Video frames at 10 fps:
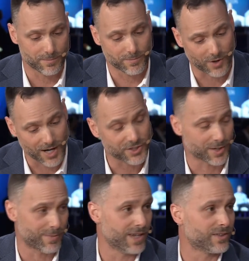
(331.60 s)

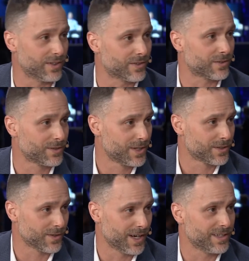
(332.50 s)
project basis,
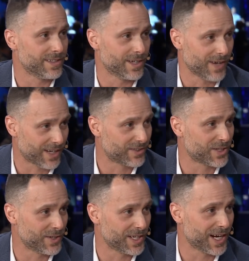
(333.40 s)
right? You know,
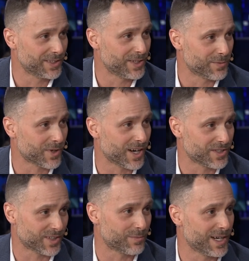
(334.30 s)
executing I T
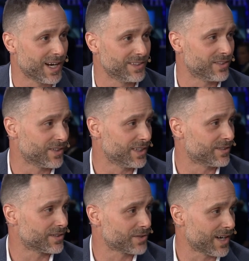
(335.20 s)
projects behind the
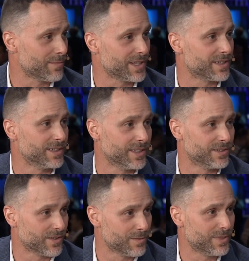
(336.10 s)
scenes to try to meet the
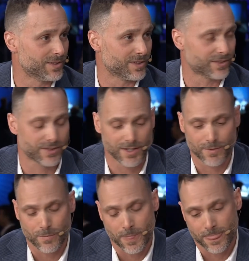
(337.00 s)
needs of the business.
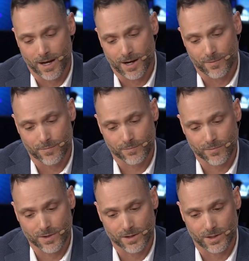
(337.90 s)
Uh,
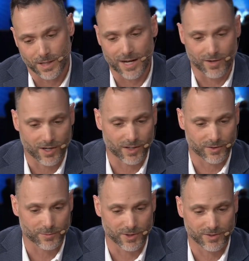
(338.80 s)
A lot of our
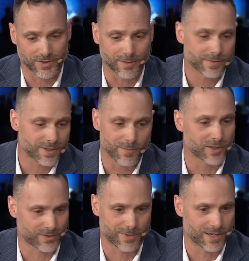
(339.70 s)
customers, you know, you know,
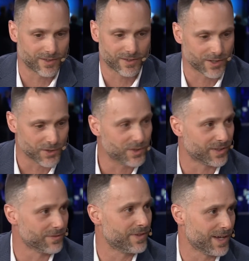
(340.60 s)
most of them obviously are
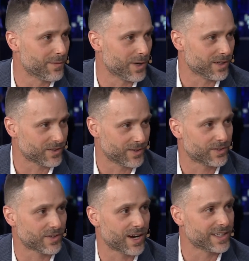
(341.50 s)
using VMware, so they're
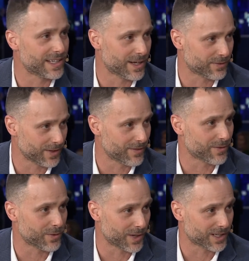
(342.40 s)
starting to get a flavor
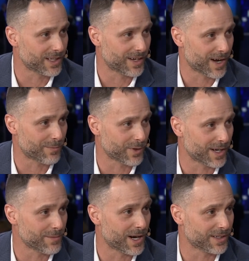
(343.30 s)
for what a cloud
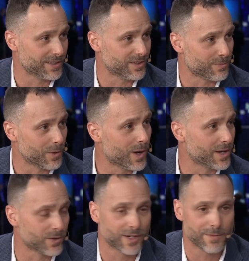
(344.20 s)
operating model is. But what it
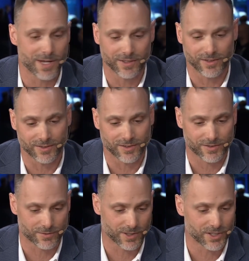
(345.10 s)
really means is, is
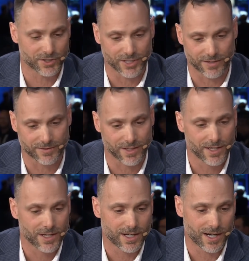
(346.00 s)
to really shift
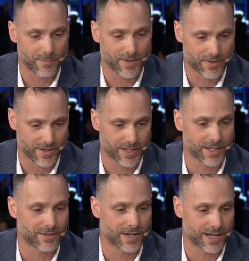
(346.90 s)
um, the
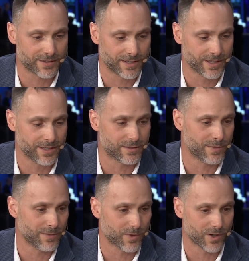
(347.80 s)
thinking of I T to
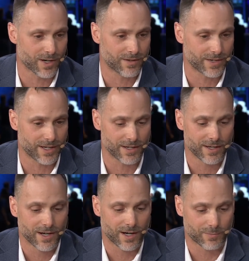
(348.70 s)
be more of a,
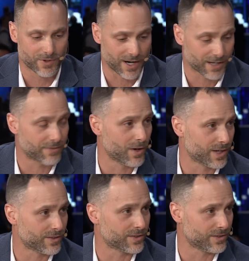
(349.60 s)
a
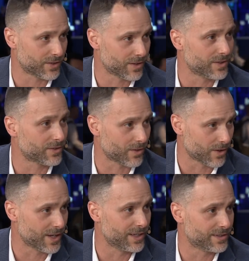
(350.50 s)
product-focused and
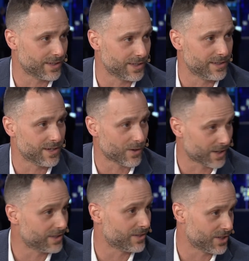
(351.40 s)
service-oriented
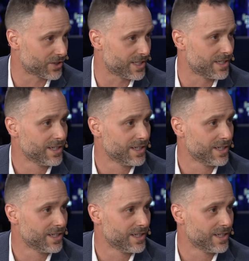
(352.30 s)
organization